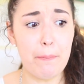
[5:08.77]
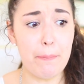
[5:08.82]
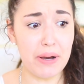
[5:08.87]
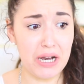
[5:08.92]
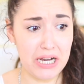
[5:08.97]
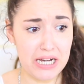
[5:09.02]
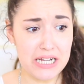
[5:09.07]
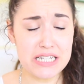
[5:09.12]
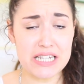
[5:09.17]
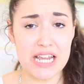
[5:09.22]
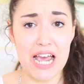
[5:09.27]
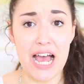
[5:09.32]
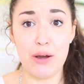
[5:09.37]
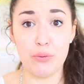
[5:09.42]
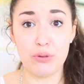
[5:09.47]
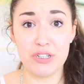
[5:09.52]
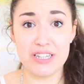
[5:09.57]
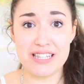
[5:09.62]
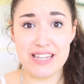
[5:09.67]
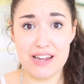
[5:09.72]
but
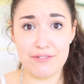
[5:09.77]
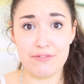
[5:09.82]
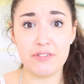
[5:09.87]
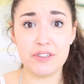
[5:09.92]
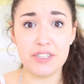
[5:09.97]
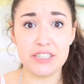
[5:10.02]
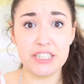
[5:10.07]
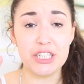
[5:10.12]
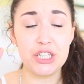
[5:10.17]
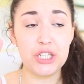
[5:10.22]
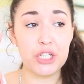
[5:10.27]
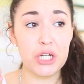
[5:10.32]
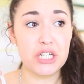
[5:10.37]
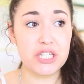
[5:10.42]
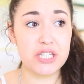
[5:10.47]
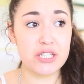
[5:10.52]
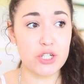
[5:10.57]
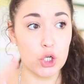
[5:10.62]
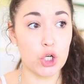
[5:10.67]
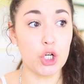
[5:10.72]
I will definitely
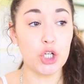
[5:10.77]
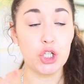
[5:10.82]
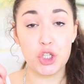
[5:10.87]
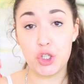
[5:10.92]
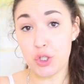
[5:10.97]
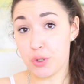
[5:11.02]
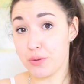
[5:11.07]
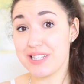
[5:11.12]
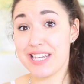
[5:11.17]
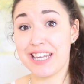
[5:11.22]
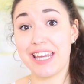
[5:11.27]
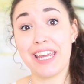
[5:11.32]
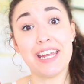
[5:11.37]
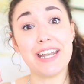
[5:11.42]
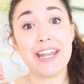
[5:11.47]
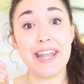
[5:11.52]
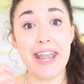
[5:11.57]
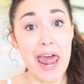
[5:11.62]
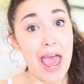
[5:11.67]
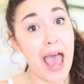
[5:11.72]
start using
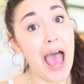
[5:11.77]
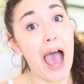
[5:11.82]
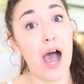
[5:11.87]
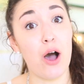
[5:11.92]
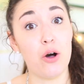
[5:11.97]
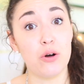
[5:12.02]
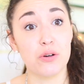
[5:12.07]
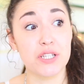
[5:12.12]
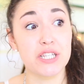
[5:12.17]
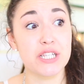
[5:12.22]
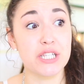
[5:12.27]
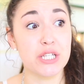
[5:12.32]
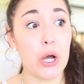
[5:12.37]
it now.